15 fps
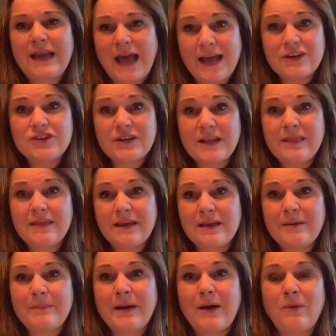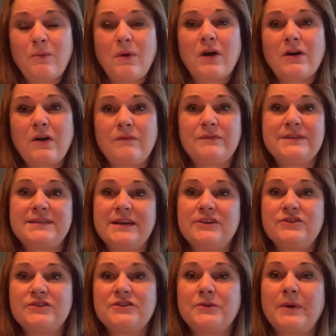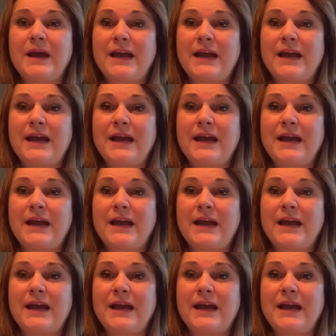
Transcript: actually think about what conversations do I